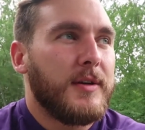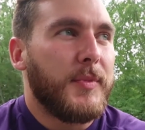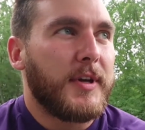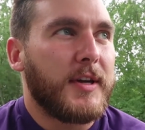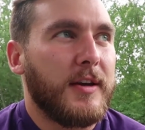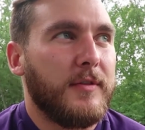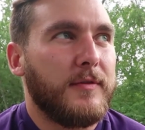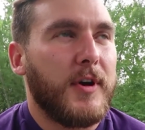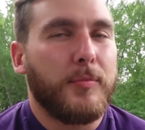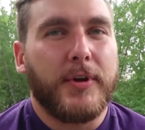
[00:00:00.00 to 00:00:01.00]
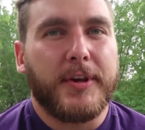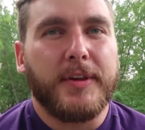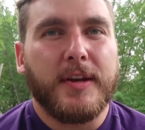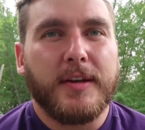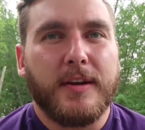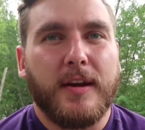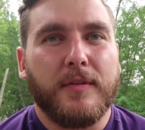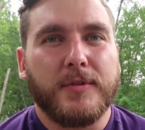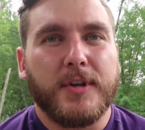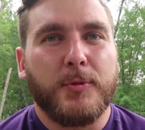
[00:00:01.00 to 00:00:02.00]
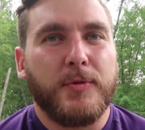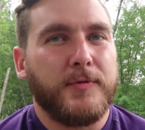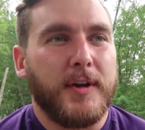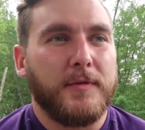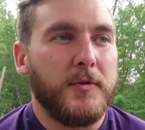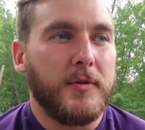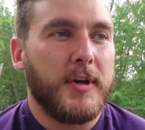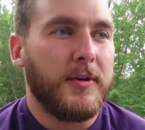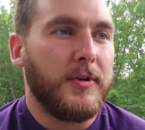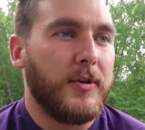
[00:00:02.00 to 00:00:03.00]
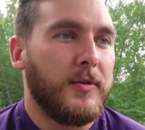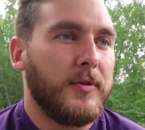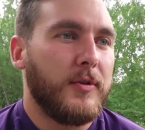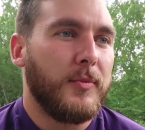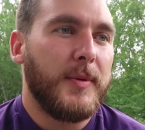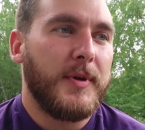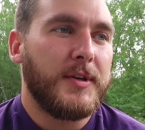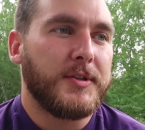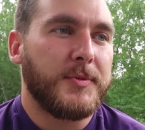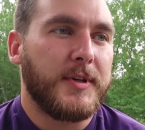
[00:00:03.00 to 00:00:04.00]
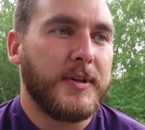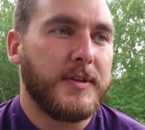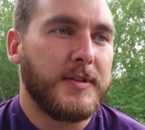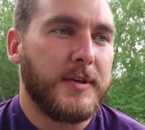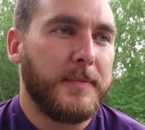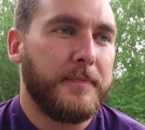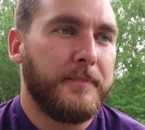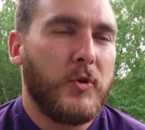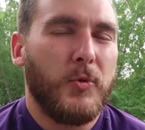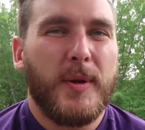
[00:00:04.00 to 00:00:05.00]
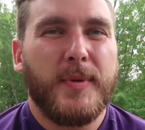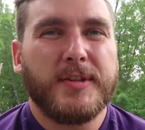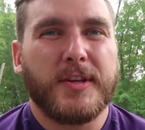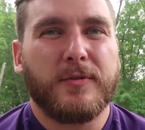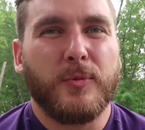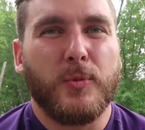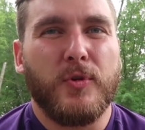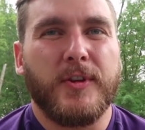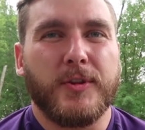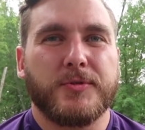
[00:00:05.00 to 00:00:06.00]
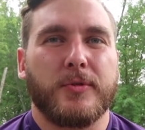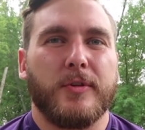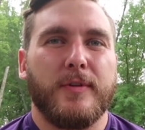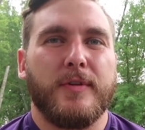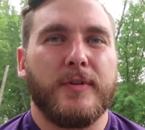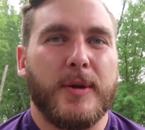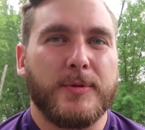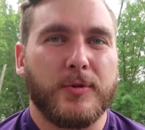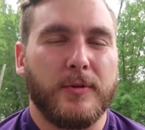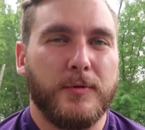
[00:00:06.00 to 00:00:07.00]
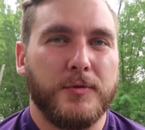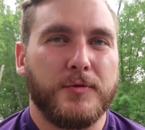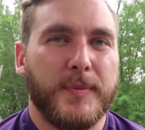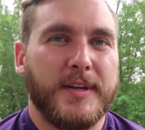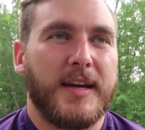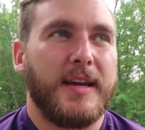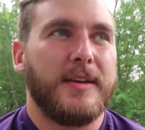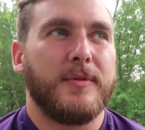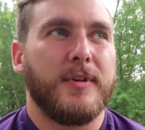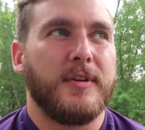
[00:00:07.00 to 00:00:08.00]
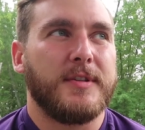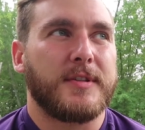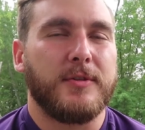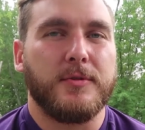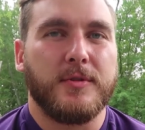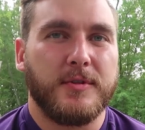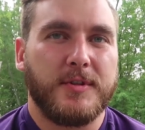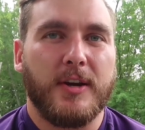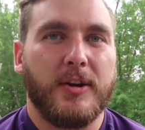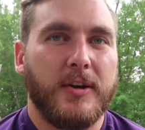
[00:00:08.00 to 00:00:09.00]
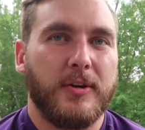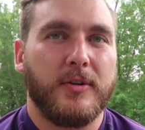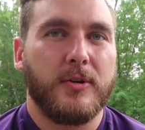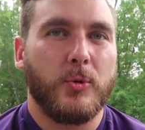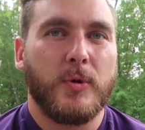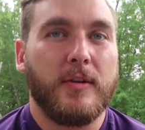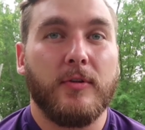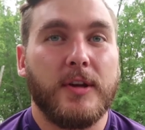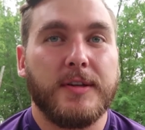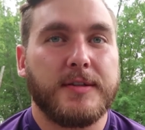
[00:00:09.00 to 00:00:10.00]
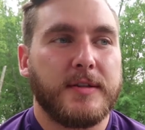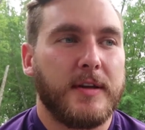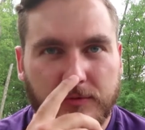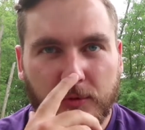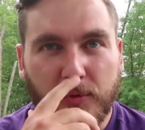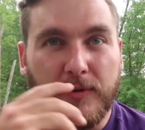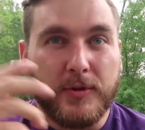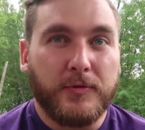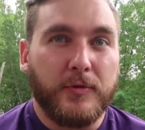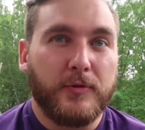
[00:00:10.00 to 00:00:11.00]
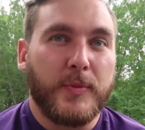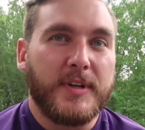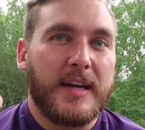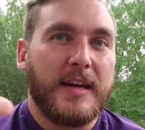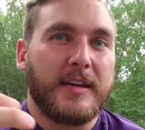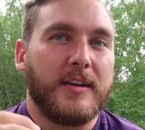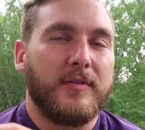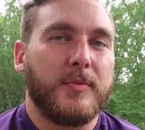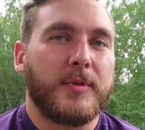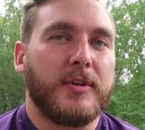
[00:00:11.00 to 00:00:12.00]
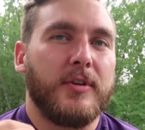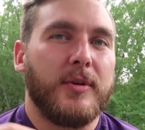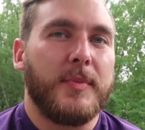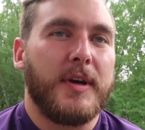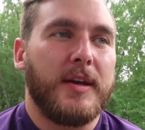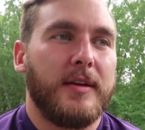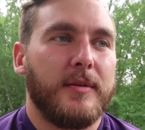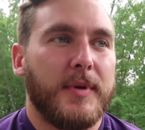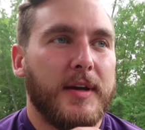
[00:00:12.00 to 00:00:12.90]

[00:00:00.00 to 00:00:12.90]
might kind of upregulate in an effort to help you find food. I don't know. Or maybe it's just because, or maybe it's like from removing those sort of inflammatory foods from my diet, whether it's gluten or dairy or whatever it is. Removing those foods from my diet kind of helped clear up my